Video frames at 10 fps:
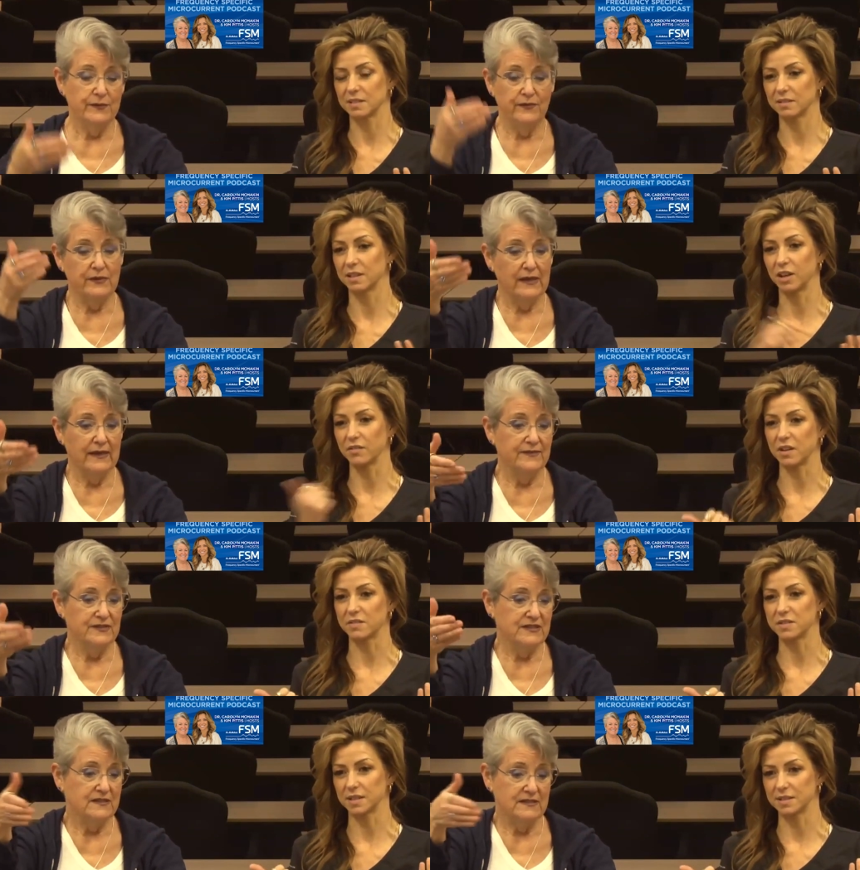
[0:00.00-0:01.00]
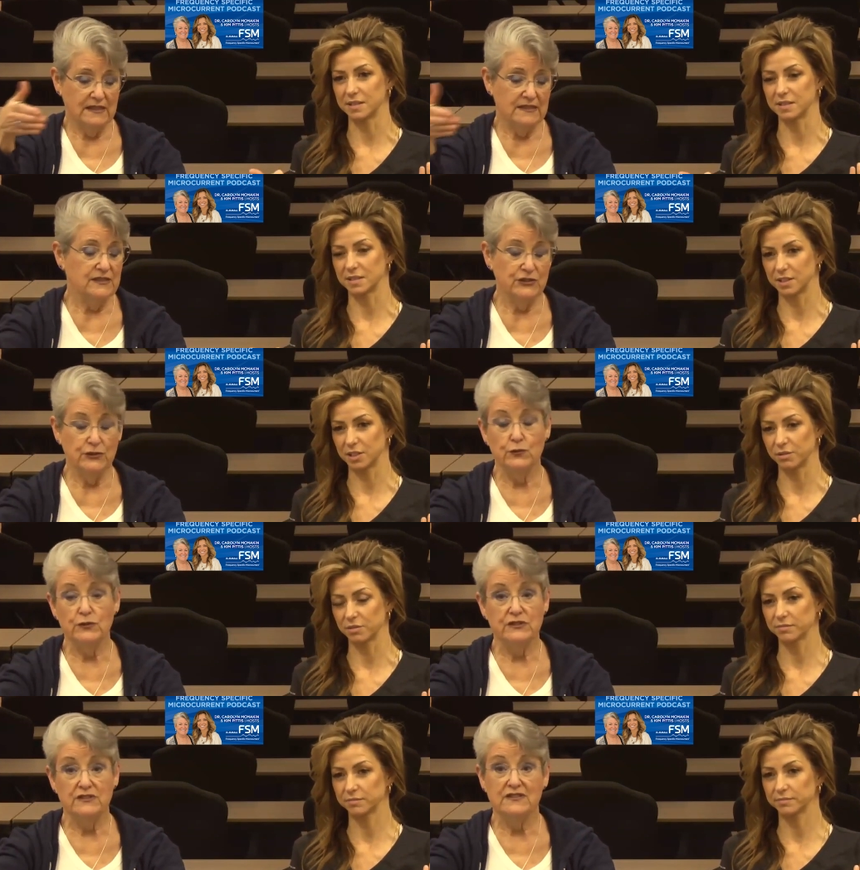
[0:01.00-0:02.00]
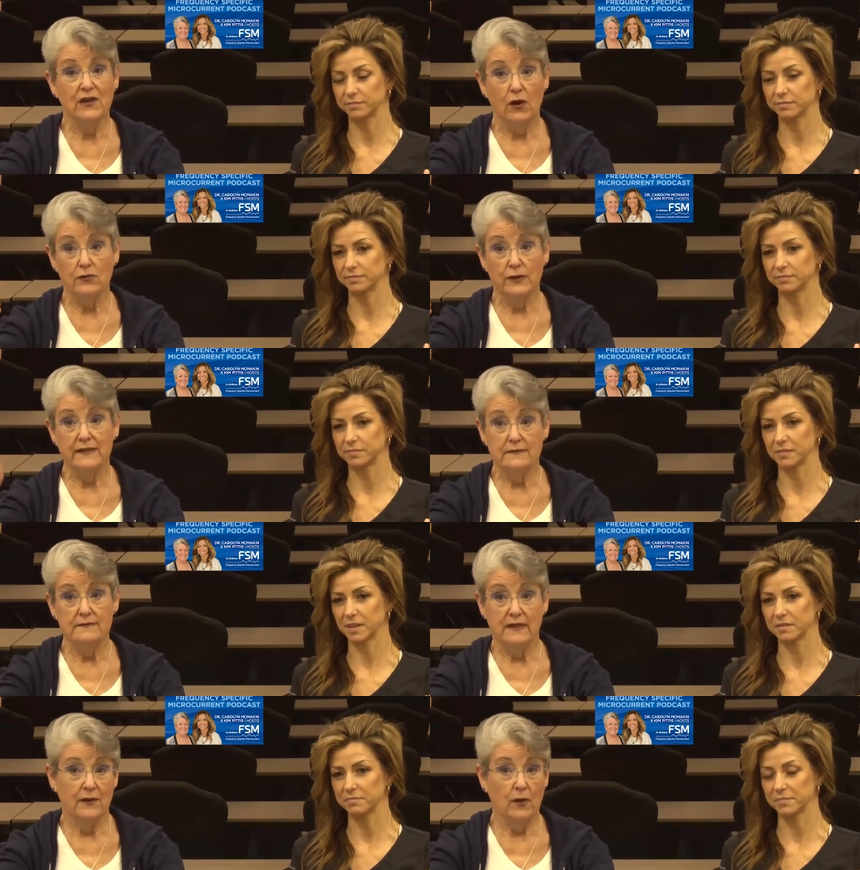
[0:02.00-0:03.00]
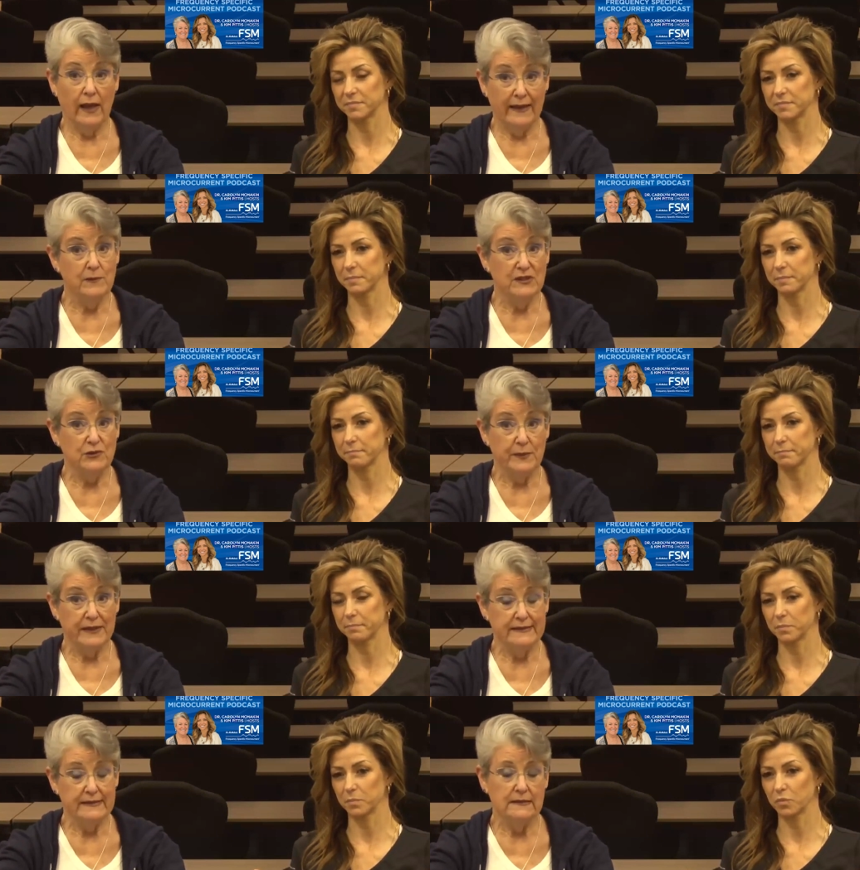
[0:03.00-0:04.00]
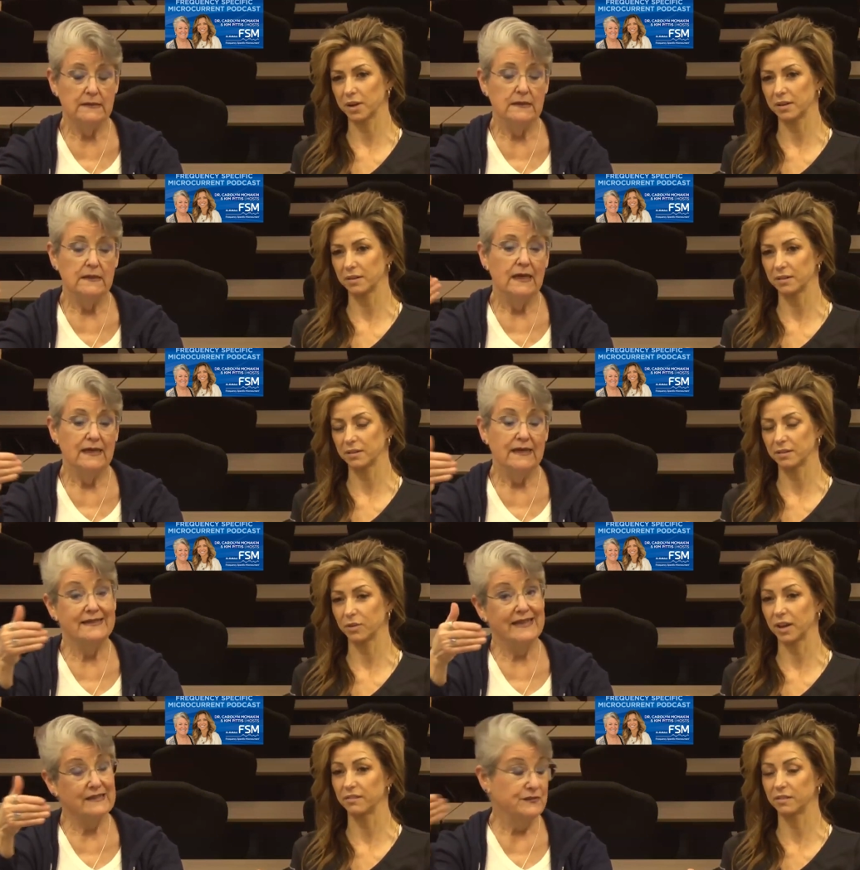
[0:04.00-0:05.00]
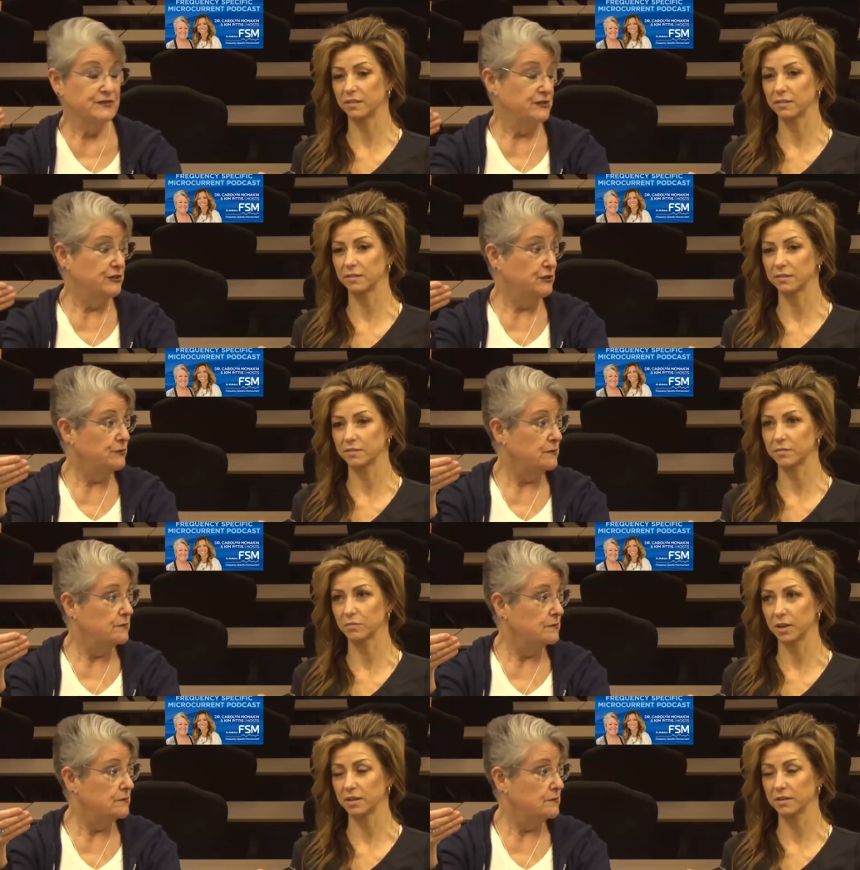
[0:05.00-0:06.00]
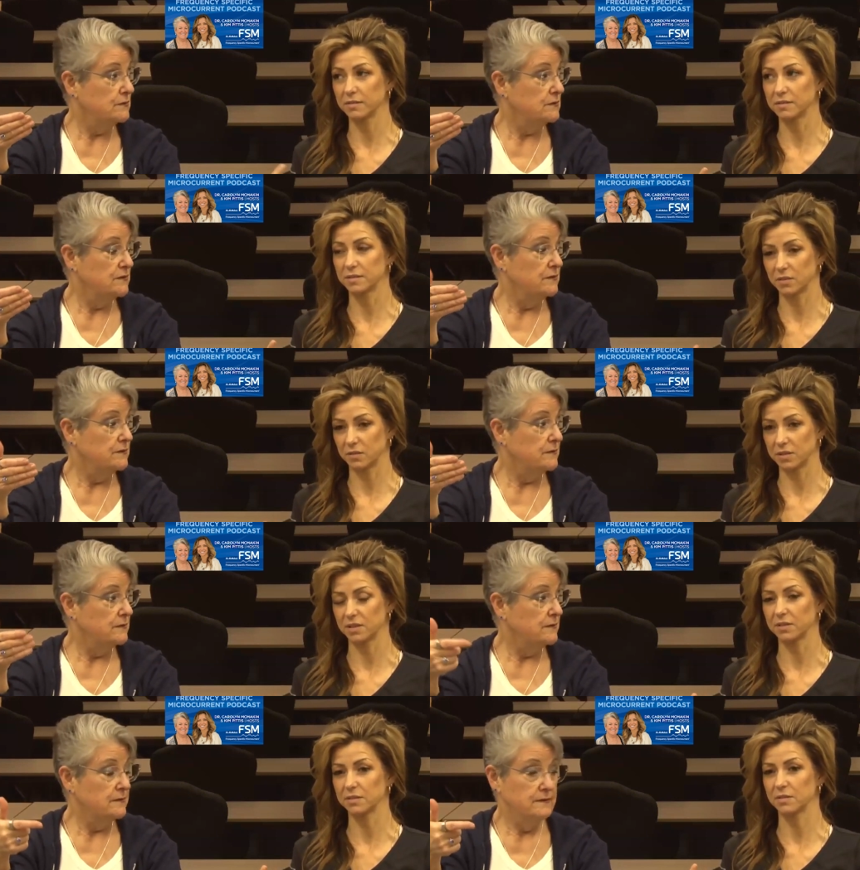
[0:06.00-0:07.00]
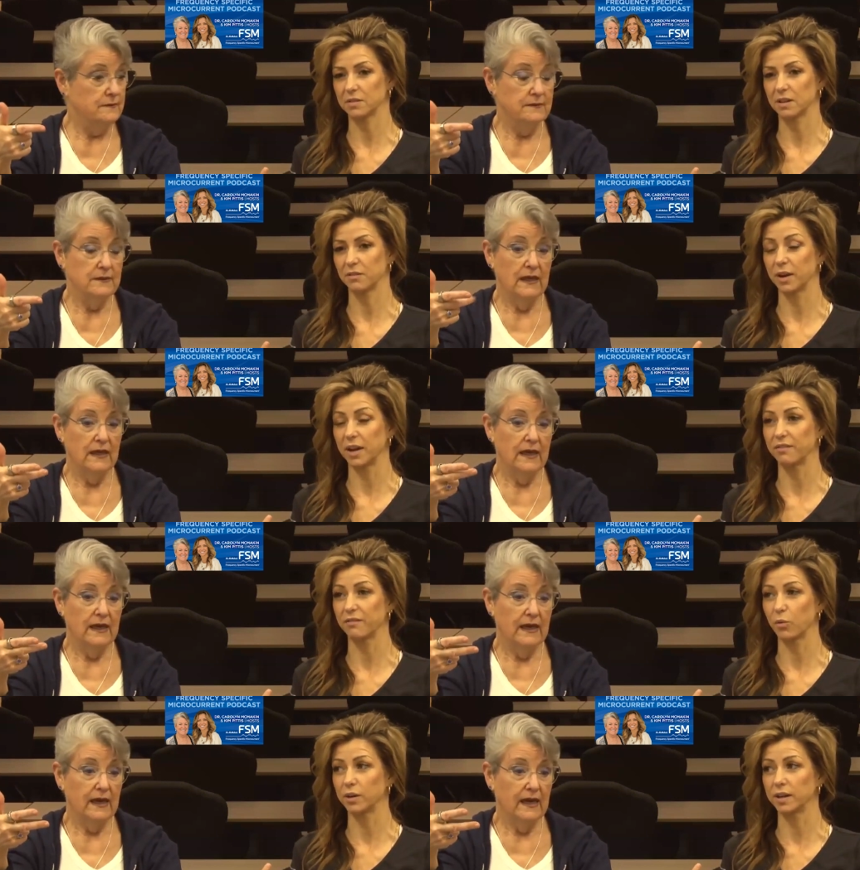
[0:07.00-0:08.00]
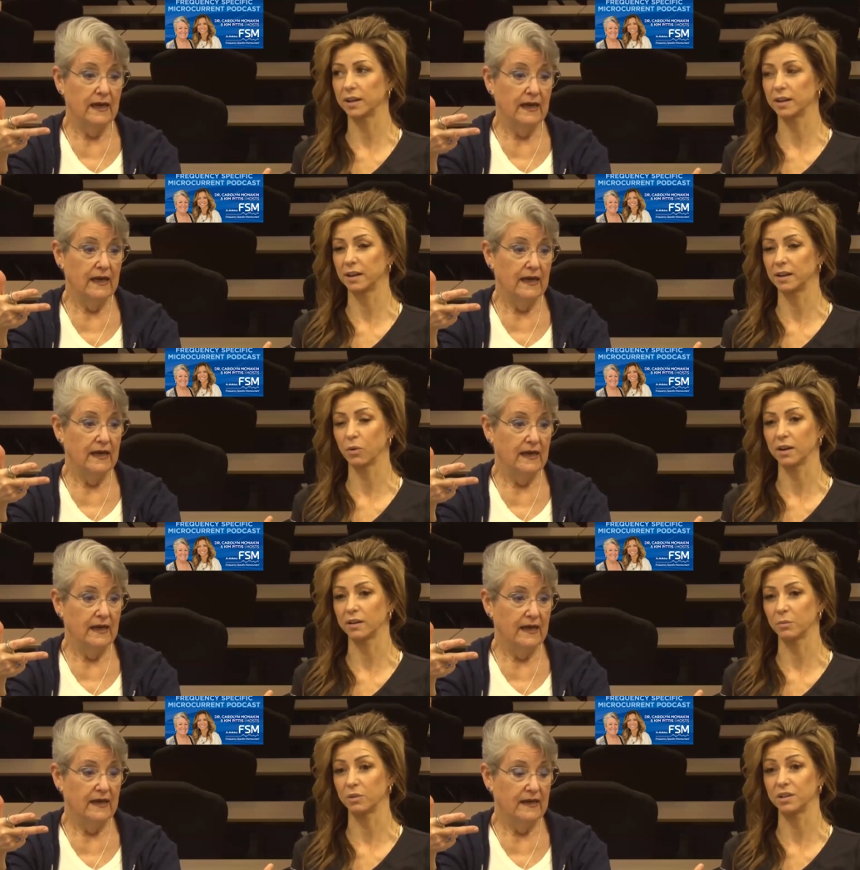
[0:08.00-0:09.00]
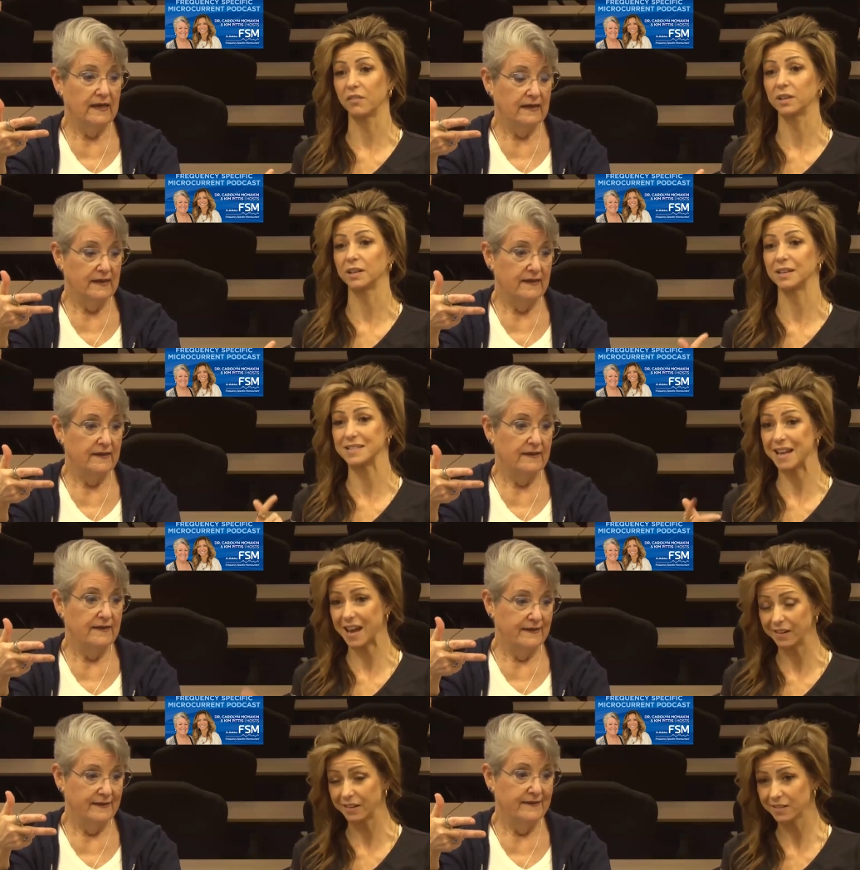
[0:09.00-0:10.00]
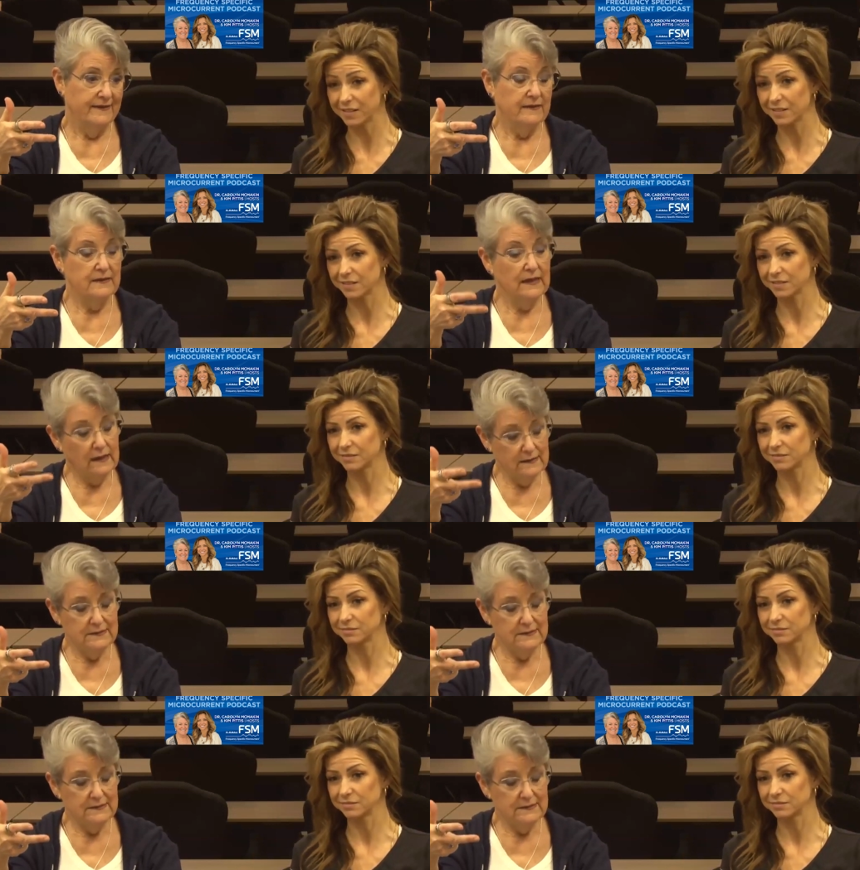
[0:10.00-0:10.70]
Speaker 1: you've got to have 62, which is the artery uh, and the muscle belly. Right. Connective had, tissue.
Speaker 2: Right. 77. If we had 40 and 81, then we definitely need 10.
Speaker 1: Yeah.